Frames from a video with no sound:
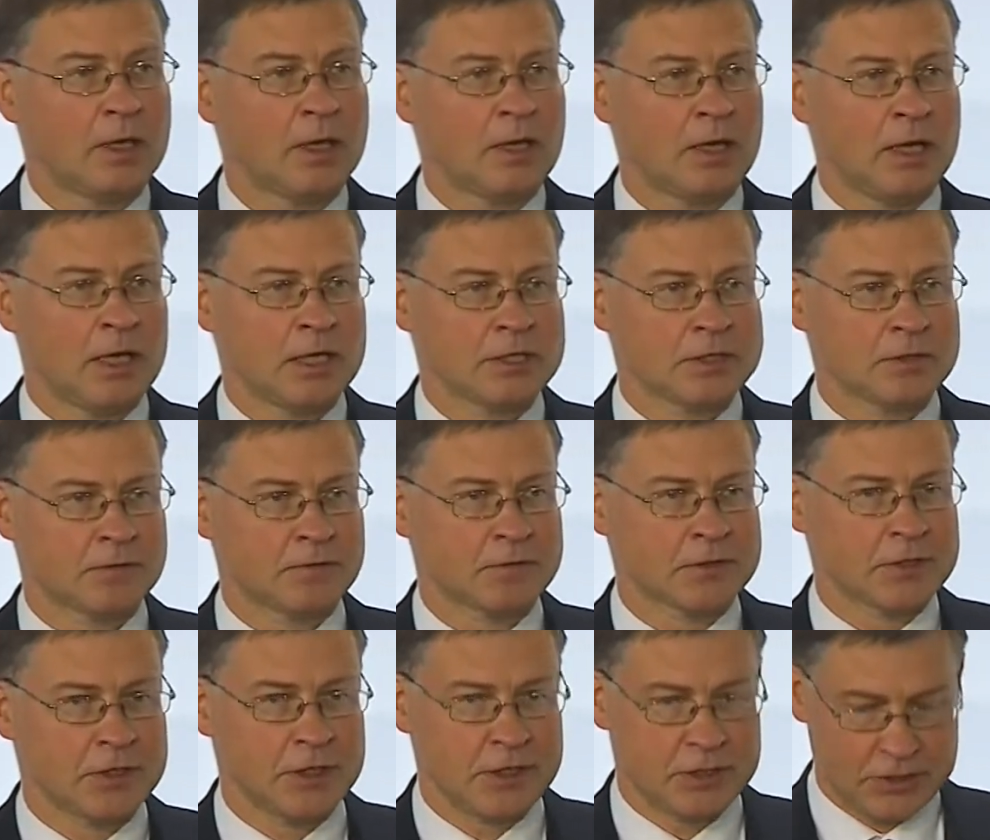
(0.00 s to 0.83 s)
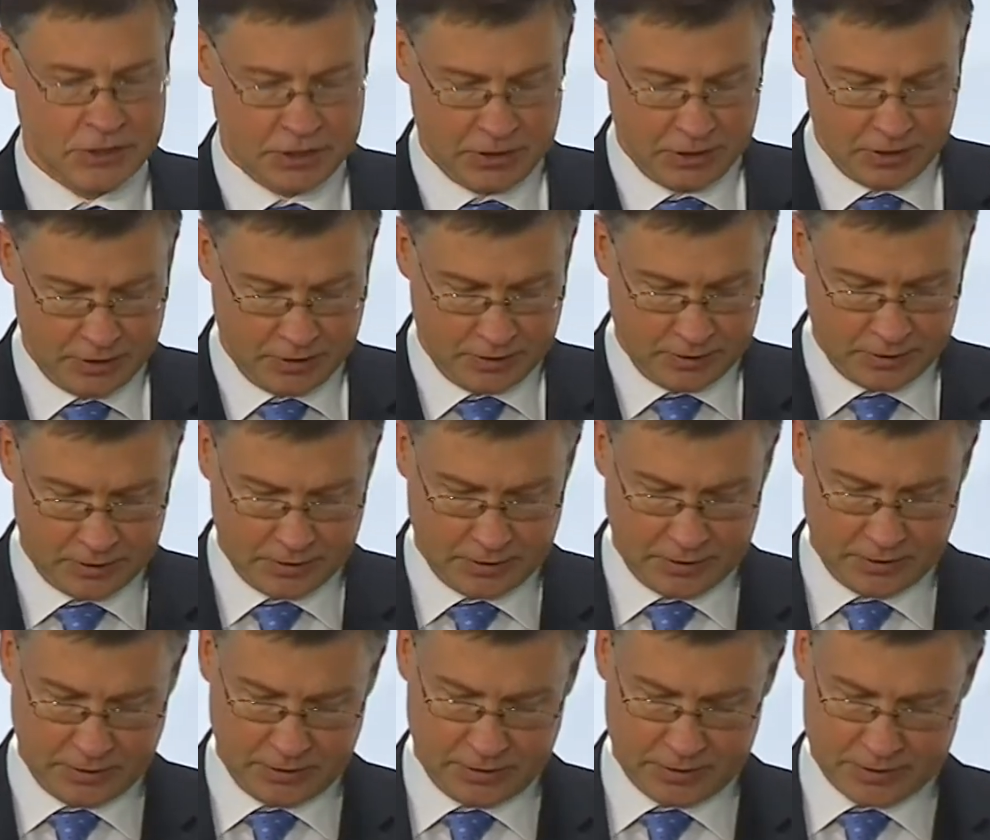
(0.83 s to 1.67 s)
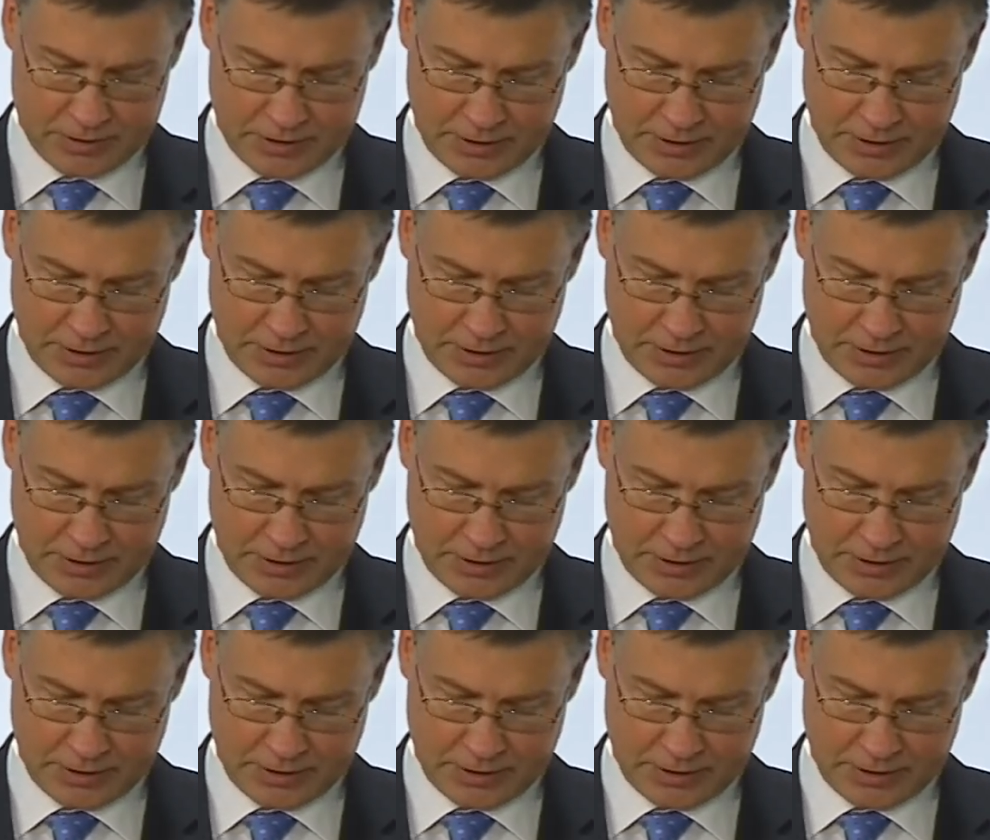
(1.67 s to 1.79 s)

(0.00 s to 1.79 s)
Uh, as of the next year, uh,